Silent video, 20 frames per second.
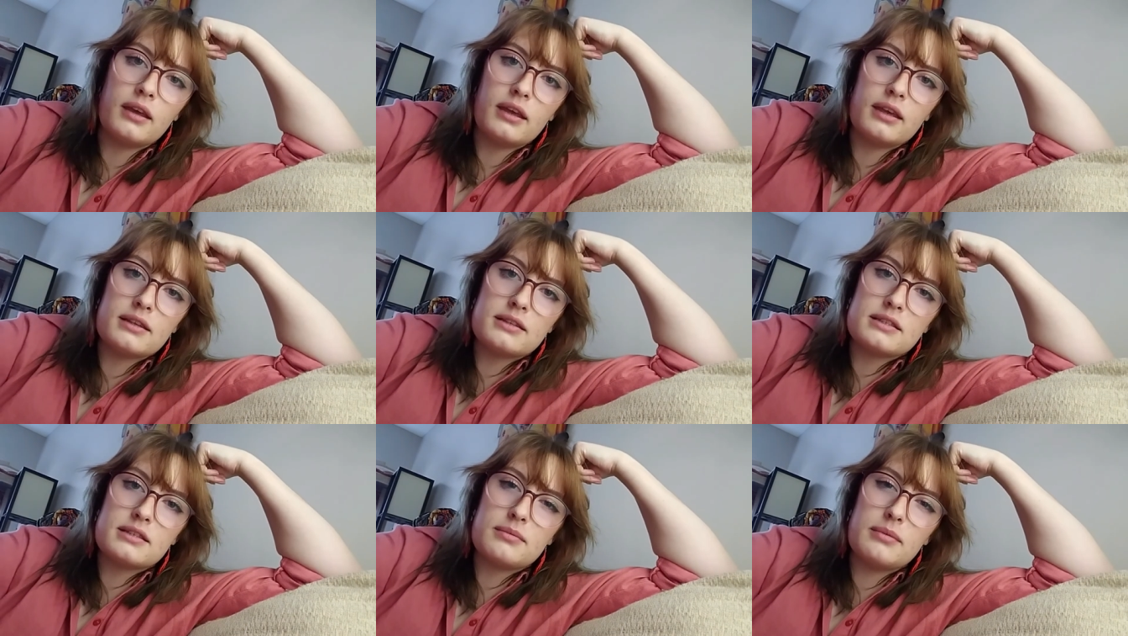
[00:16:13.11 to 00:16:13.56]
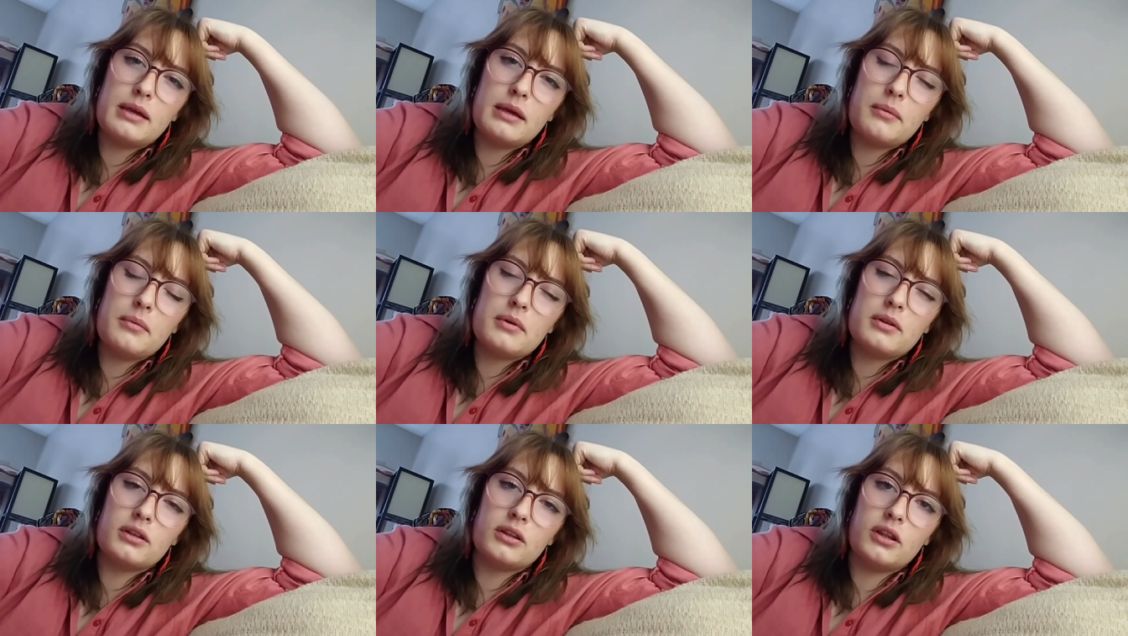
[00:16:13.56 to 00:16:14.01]
is to be
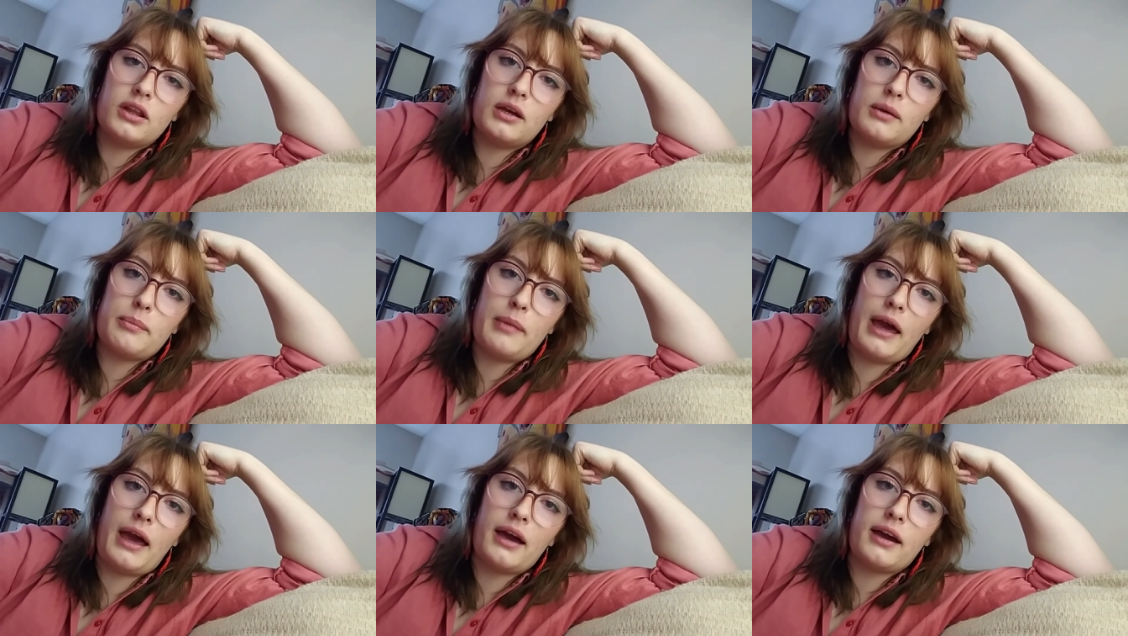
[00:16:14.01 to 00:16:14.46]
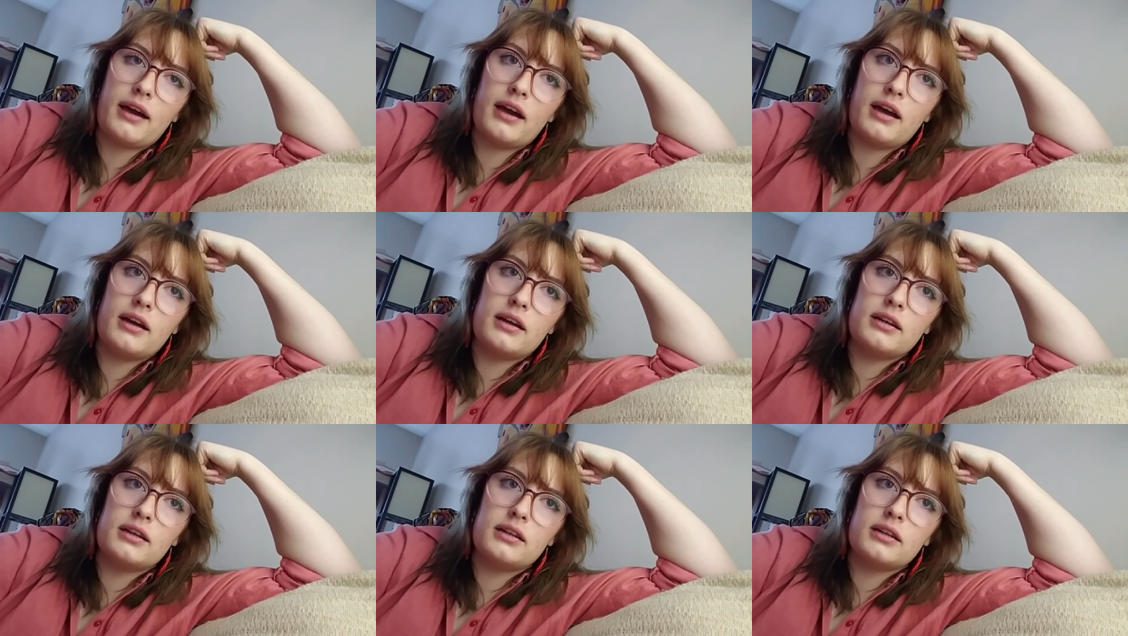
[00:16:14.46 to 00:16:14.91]
able to look back
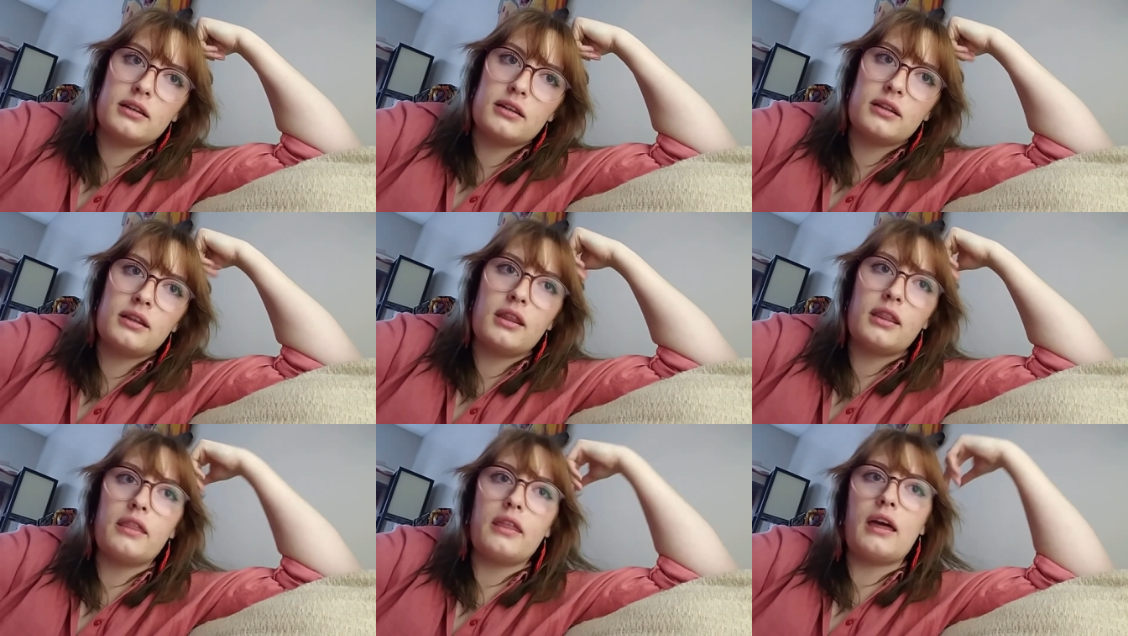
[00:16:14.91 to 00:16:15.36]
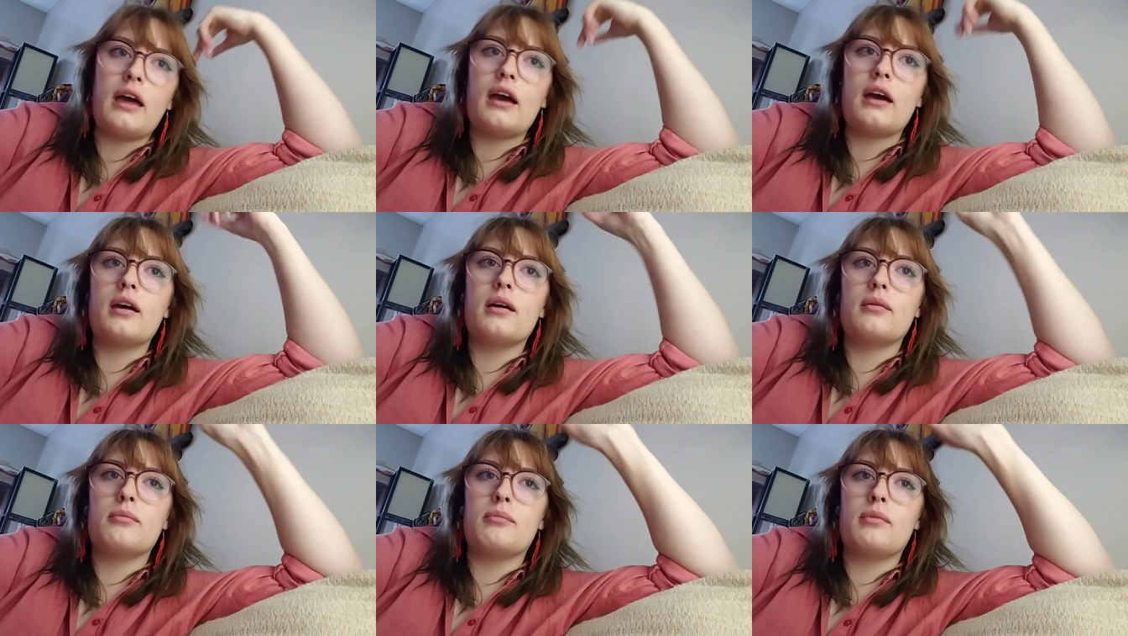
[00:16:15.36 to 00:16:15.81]
on
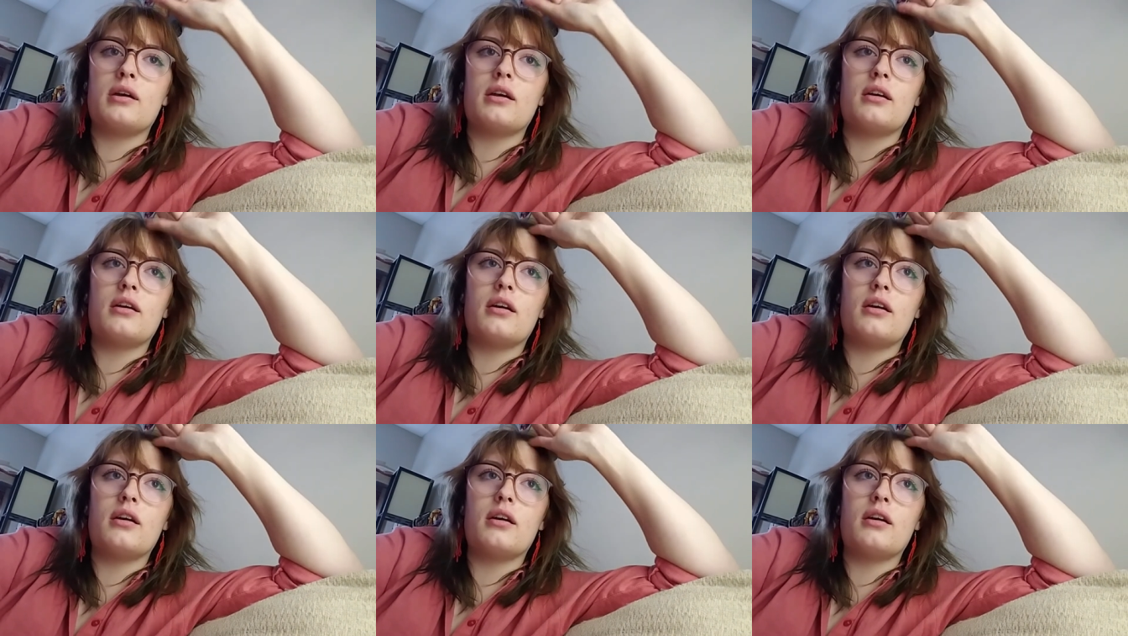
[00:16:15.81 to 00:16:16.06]
them